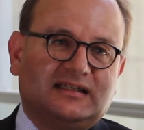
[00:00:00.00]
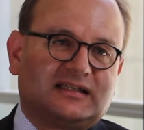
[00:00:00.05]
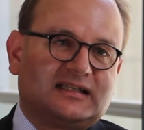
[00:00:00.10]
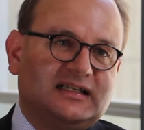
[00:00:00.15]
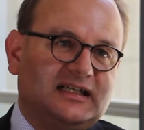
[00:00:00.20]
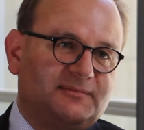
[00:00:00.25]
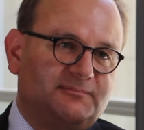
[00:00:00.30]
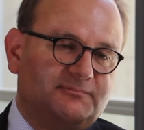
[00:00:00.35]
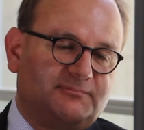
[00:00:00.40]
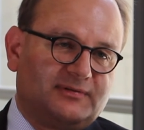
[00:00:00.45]

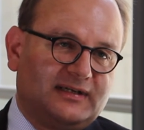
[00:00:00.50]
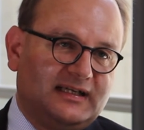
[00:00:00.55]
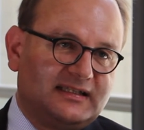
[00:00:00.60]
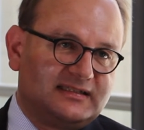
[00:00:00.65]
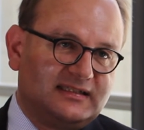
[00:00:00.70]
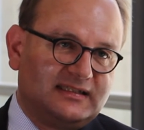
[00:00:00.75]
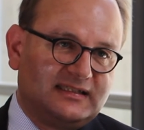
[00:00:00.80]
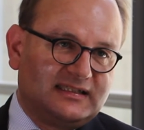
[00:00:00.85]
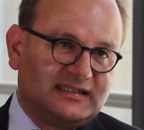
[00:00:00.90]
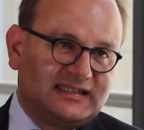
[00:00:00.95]
Carbon
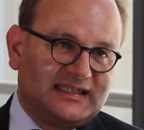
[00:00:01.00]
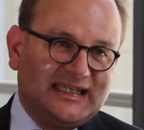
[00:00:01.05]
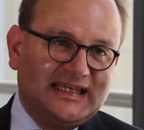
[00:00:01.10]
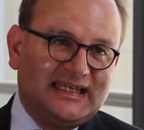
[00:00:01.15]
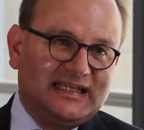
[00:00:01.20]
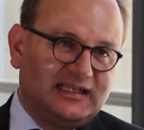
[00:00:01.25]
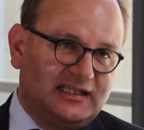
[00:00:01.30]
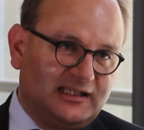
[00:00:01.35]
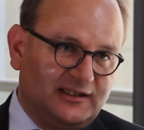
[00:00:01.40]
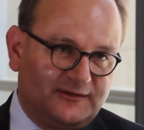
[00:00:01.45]
pricing
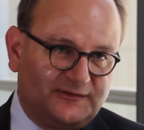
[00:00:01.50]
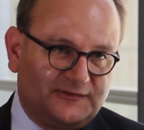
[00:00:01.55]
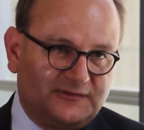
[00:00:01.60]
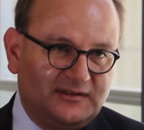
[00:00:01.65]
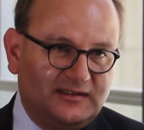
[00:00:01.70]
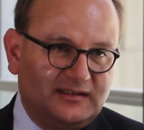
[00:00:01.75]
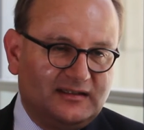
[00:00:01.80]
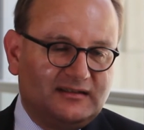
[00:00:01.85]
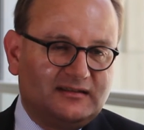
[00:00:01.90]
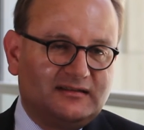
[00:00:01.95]
can have
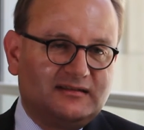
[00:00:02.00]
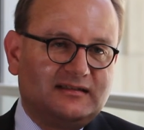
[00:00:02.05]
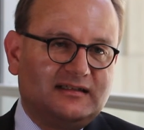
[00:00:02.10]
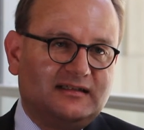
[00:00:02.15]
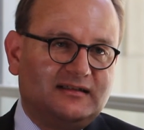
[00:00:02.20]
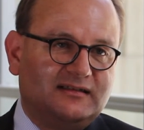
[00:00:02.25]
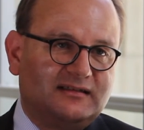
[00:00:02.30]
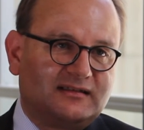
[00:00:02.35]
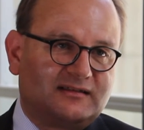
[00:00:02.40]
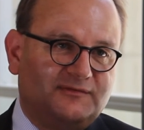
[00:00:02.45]

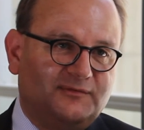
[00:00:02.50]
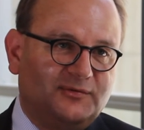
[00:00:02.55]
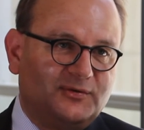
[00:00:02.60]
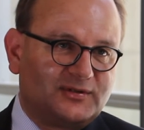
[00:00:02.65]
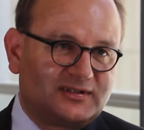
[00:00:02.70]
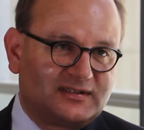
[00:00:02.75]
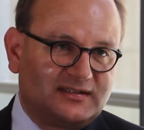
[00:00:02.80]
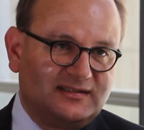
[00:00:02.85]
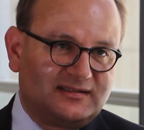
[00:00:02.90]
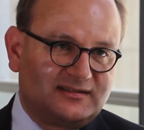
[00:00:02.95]

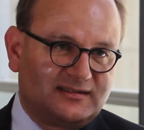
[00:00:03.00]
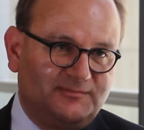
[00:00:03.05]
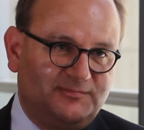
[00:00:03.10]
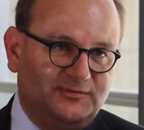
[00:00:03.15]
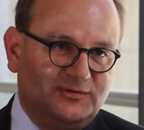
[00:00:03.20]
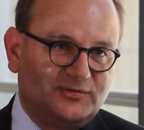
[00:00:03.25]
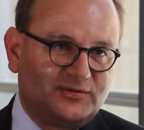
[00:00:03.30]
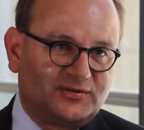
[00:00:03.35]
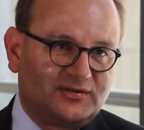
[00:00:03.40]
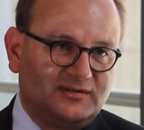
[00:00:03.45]
adverse
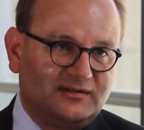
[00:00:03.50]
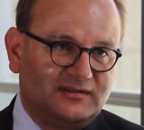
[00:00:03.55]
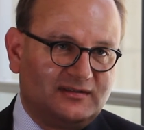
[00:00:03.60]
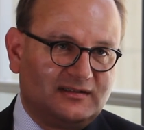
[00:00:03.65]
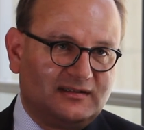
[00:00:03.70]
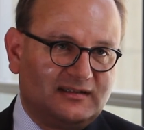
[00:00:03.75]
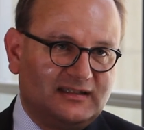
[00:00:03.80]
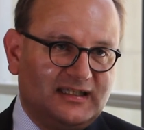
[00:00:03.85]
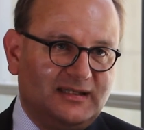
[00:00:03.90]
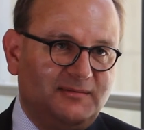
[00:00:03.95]

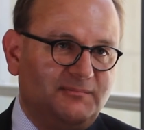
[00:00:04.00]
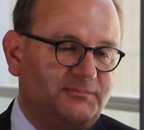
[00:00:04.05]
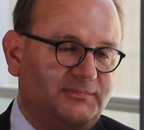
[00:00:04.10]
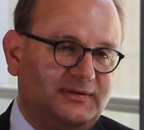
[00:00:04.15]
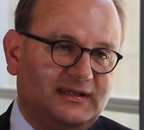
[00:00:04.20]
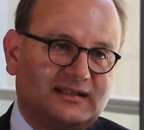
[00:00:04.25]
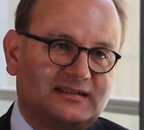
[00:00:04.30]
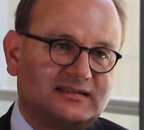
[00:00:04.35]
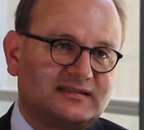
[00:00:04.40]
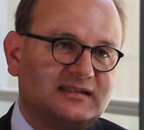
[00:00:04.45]
distributional
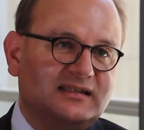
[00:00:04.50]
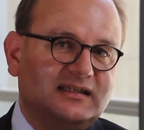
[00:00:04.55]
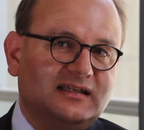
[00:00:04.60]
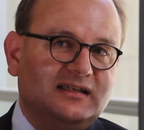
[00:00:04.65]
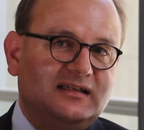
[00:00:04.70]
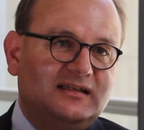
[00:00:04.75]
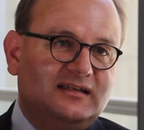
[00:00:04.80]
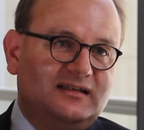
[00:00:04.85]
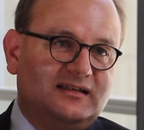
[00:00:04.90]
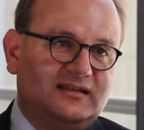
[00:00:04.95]
impacts.
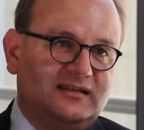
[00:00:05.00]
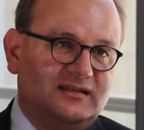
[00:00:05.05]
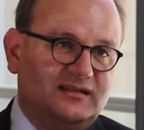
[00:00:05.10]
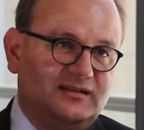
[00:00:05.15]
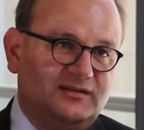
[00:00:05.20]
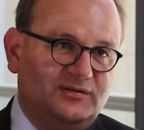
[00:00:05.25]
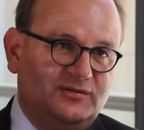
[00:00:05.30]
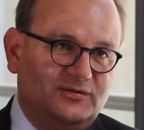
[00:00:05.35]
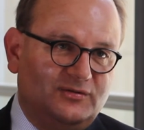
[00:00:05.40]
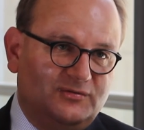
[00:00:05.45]

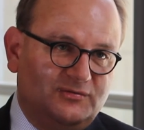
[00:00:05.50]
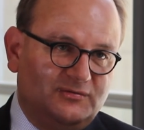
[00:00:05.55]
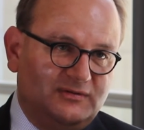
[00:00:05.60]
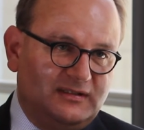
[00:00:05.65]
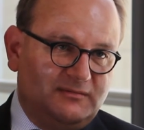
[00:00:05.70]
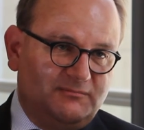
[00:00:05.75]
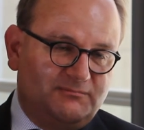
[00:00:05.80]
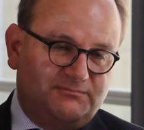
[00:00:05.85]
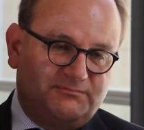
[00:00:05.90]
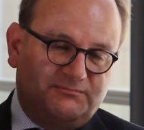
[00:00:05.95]

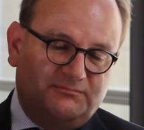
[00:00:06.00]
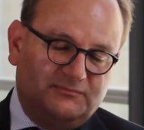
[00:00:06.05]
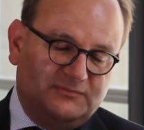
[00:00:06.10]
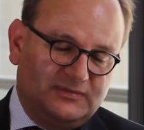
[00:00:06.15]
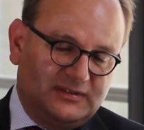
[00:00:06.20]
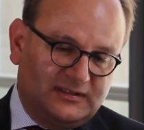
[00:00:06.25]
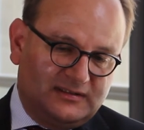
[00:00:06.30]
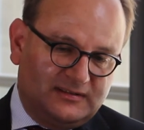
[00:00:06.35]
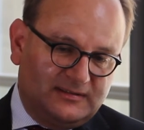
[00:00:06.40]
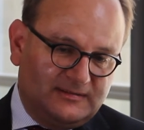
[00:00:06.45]

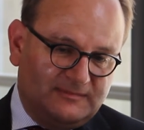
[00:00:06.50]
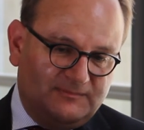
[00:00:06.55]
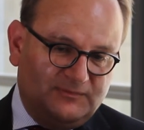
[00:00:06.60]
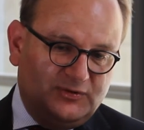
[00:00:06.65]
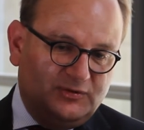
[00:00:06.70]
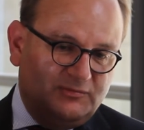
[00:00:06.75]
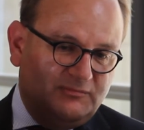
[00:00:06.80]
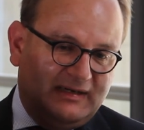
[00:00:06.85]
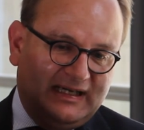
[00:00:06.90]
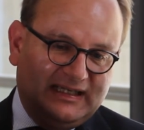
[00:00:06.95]

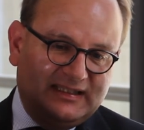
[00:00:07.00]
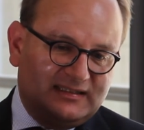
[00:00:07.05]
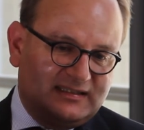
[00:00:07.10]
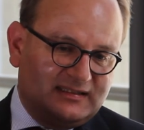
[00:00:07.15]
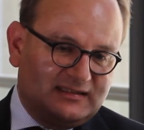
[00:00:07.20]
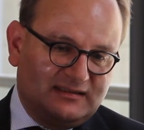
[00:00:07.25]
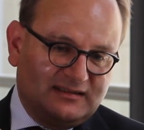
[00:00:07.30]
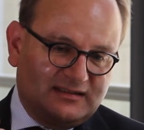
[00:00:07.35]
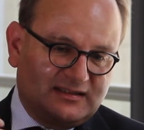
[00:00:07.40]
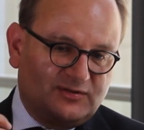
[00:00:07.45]
You might
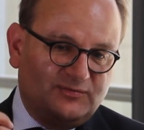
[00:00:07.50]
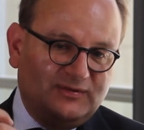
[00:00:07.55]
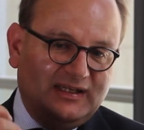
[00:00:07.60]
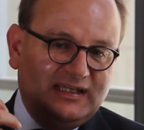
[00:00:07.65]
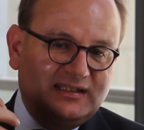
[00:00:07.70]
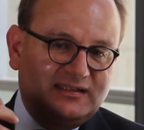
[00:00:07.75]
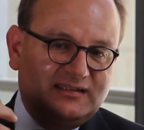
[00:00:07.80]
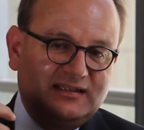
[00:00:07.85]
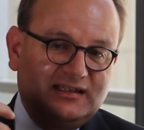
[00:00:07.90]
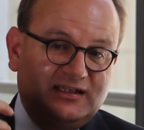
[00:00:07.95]

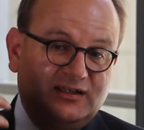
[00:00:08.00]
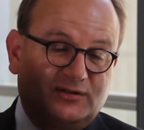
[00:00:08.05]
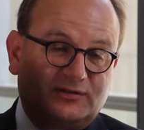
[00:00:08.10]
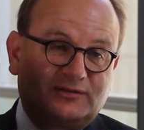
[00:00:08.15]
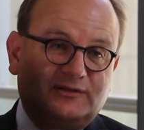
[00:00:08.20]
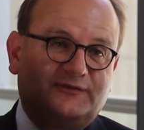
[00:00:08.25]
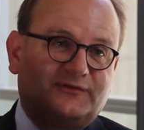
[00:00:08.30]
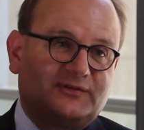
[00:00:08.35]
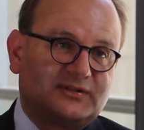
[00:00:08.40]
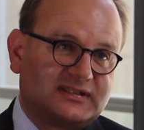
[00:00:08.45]
create a
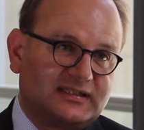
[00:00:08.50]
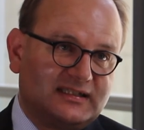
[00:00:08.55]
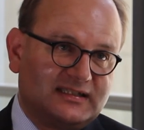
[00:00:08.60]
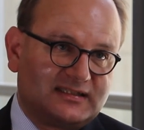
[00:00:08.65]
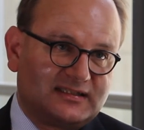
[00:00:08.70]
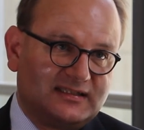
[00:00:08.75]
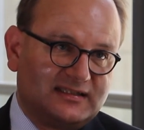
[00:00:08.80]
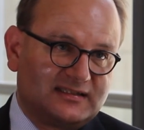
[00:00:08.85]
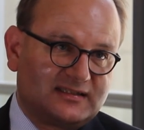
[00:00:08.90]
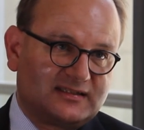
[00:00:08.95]
lot of
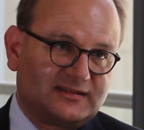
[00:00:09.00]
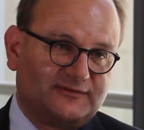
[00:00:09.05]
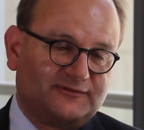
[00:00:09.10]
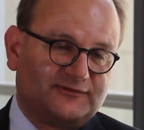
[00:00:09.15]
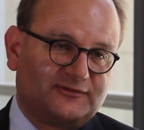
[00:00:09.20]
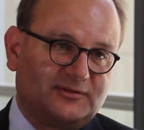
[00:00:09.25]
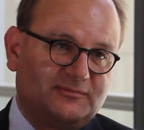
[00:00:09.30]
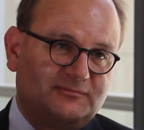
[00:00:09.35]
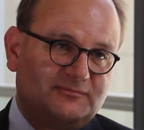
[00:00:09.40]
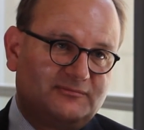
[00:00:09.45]
resistance
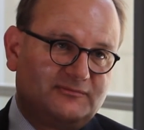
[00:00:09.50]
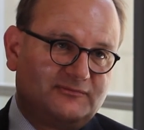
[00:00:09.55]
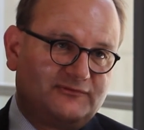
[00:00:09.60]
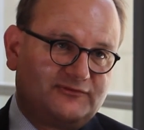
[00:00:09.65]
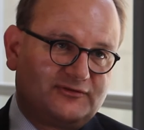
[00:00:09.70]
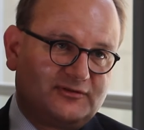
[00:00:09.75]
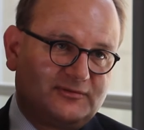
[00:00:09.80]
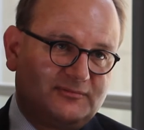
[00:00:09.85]
from